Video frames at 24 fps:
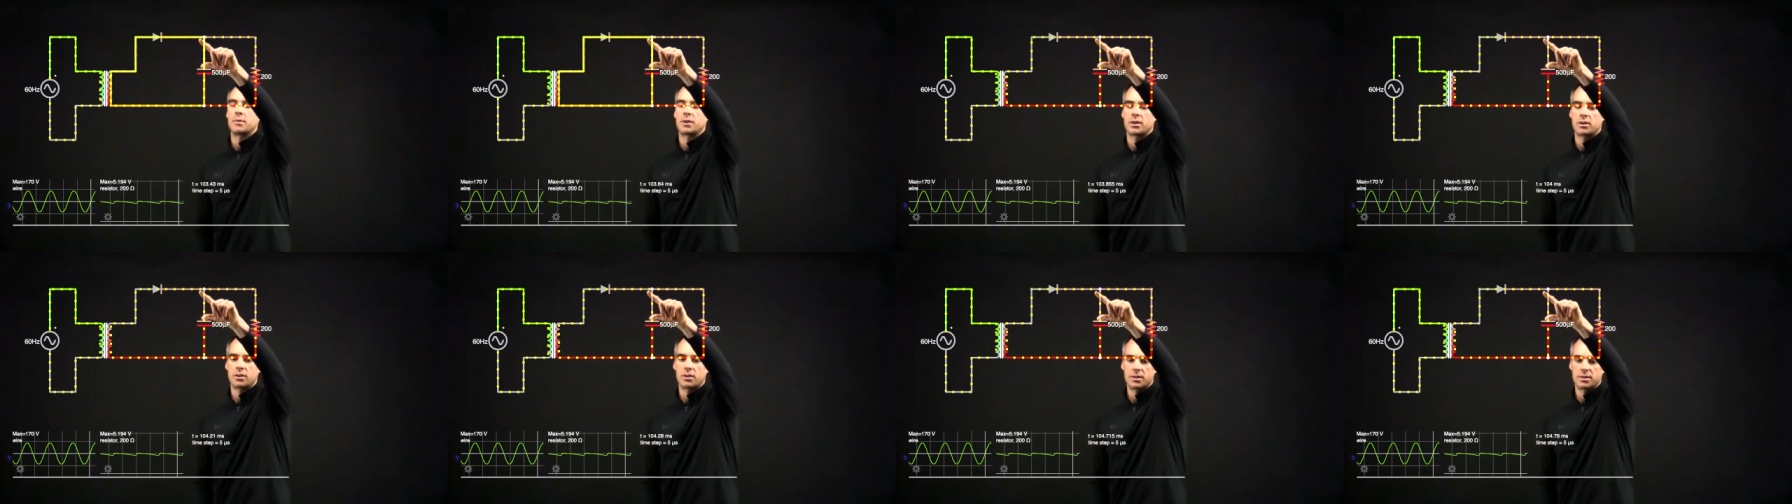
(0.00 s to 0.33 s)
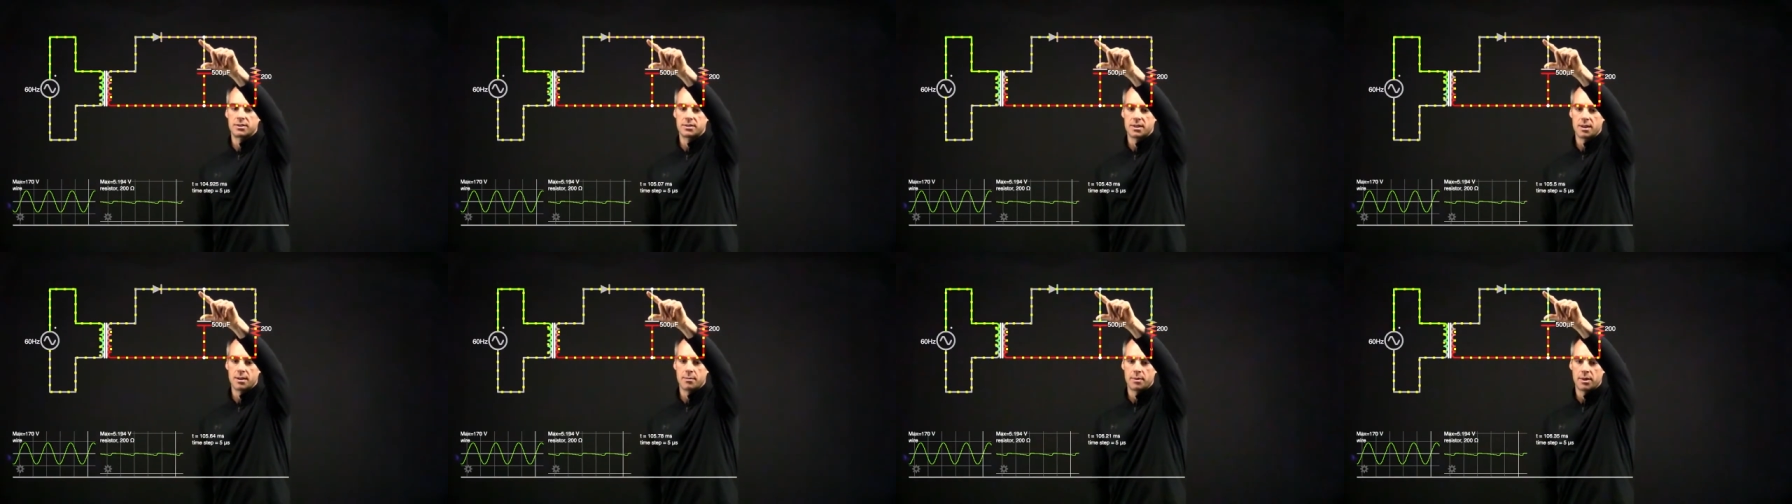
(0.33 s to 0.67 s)
current's
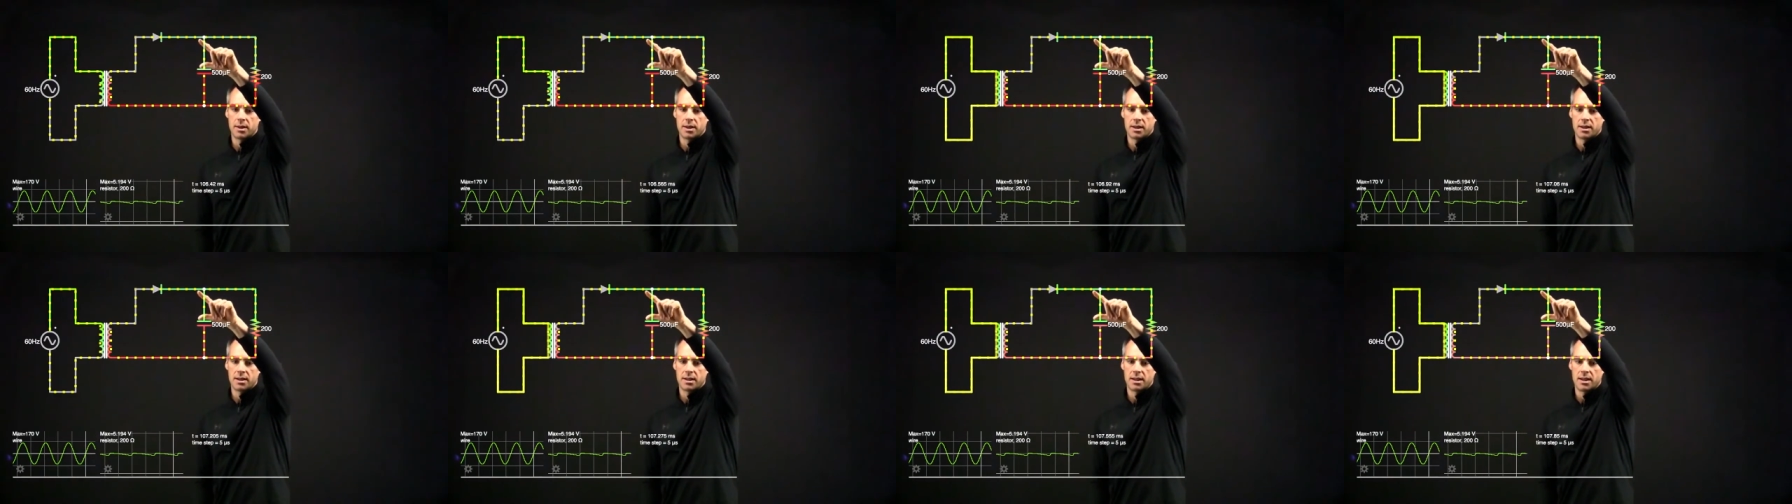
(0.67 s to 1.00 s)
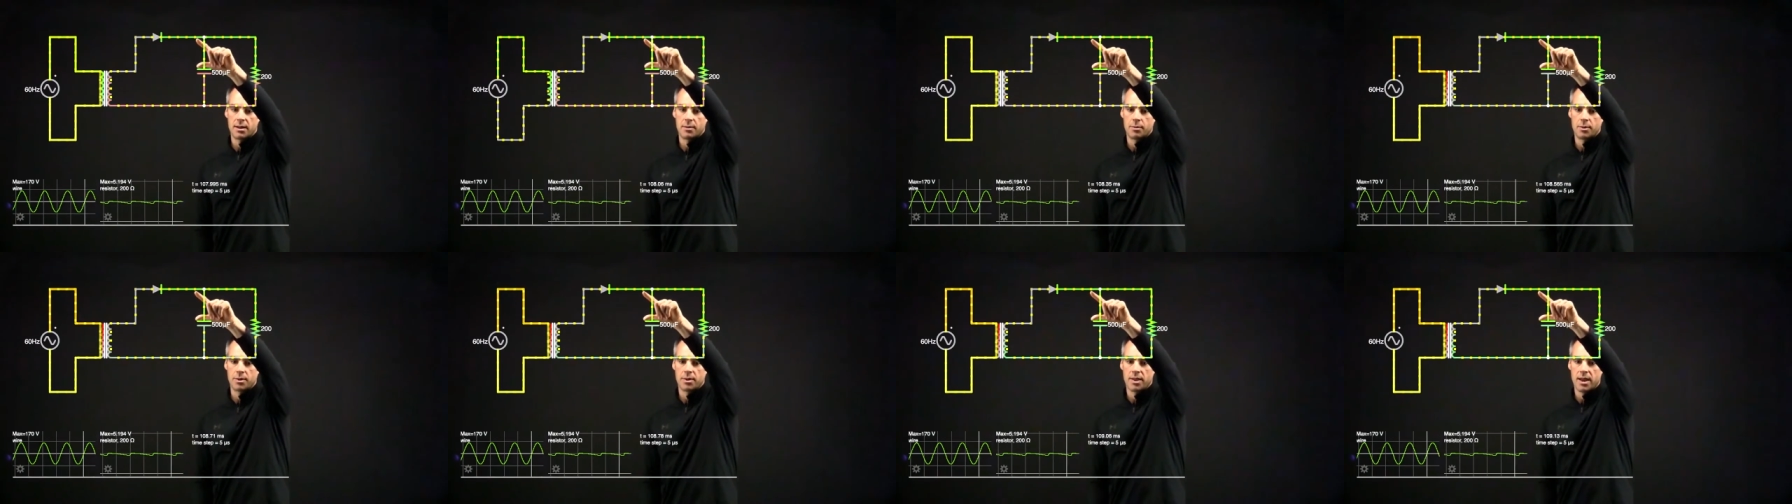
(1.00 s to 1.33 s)
coming in,
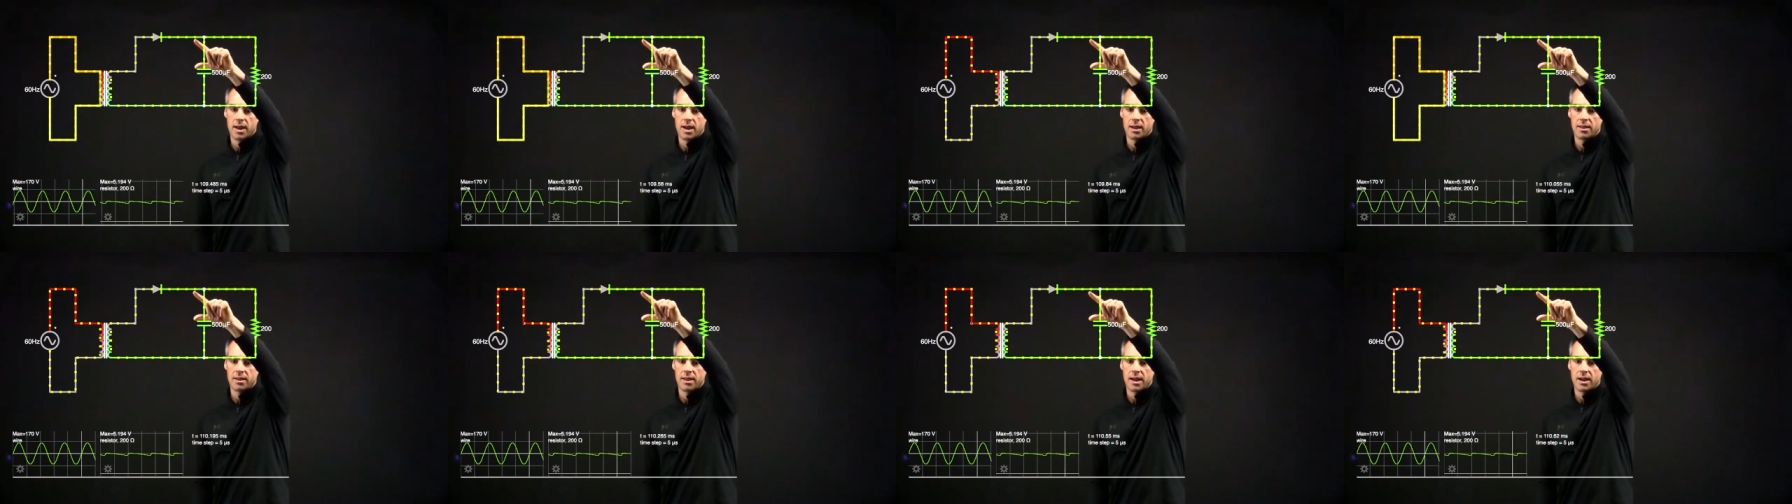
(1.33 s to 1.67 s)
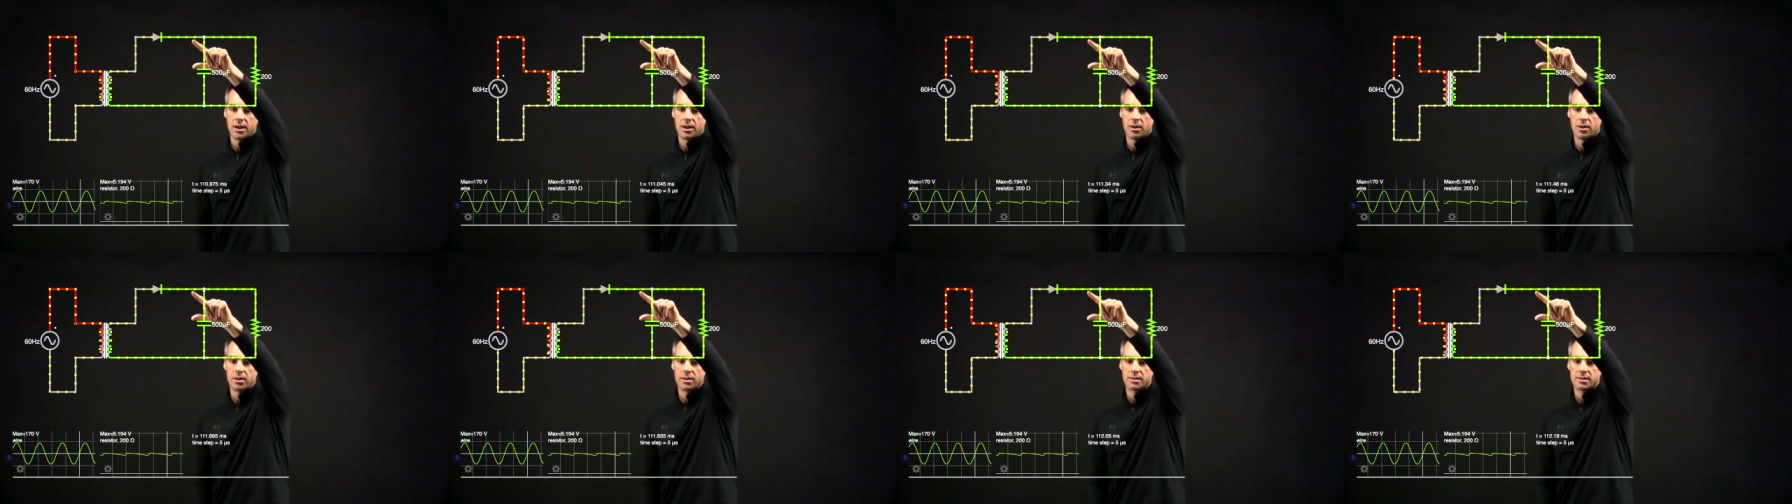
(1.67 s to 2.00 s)
and when that
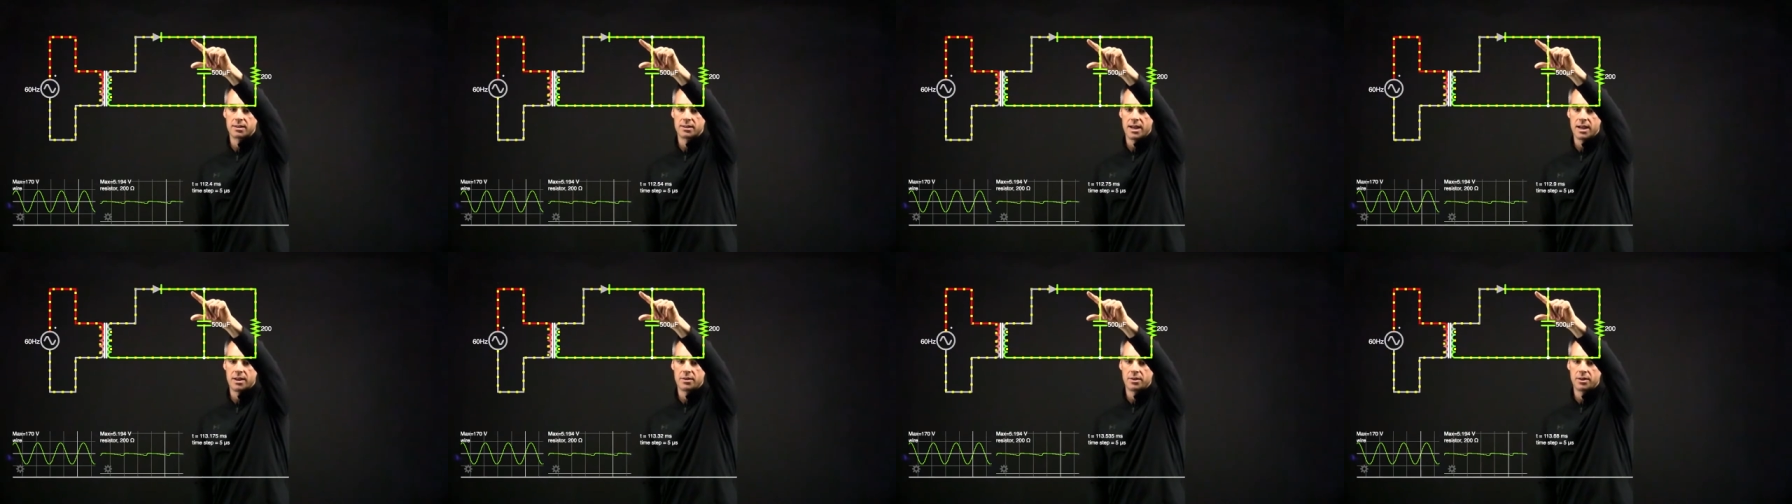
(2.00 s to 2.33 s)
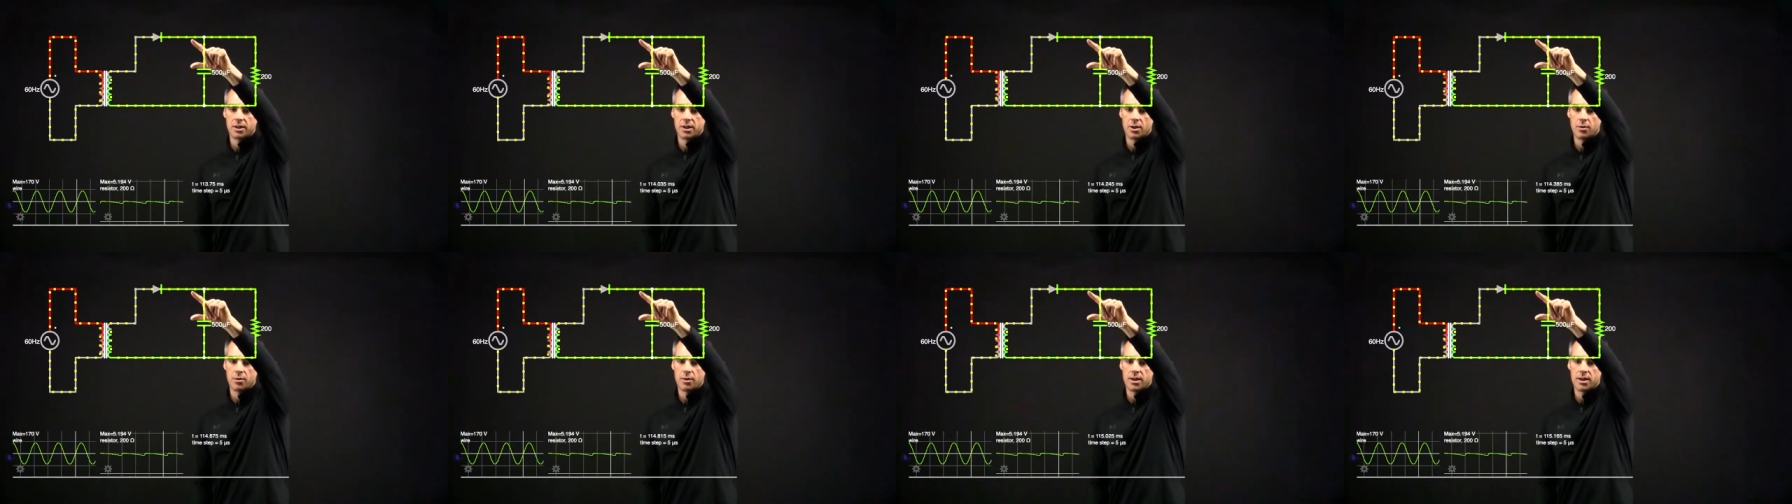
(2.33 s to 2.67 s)
current's allowed to
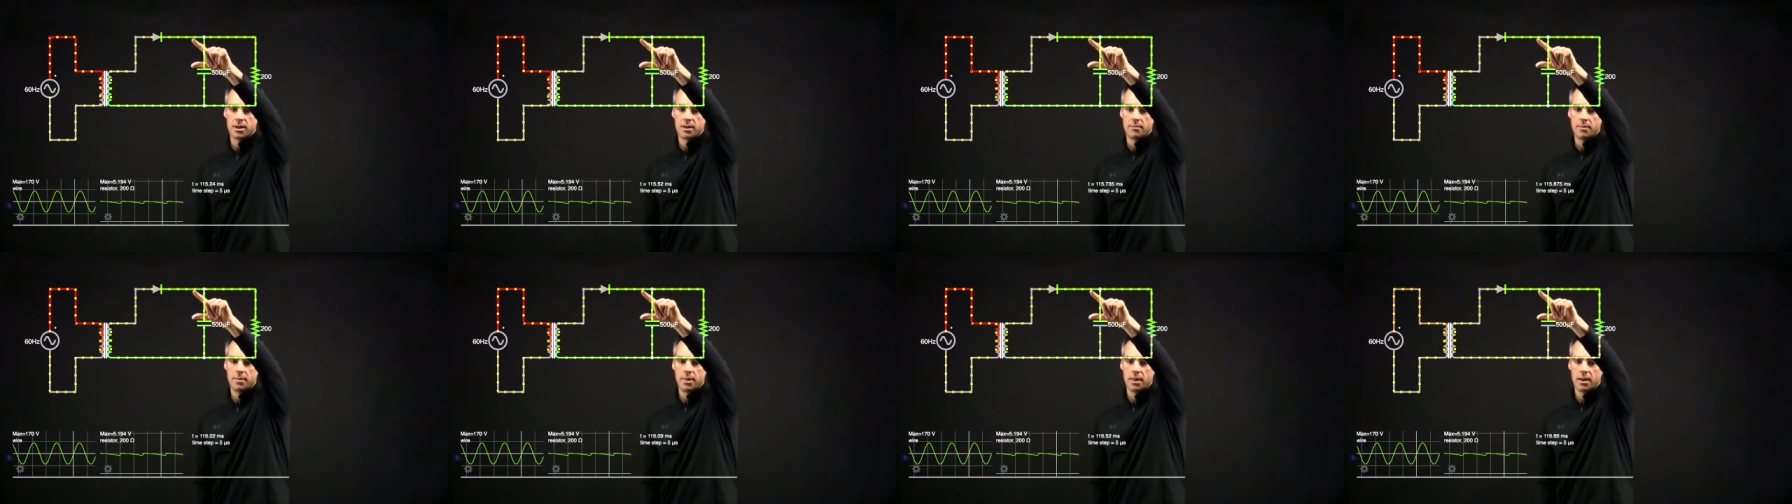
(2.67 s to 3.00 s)
go in,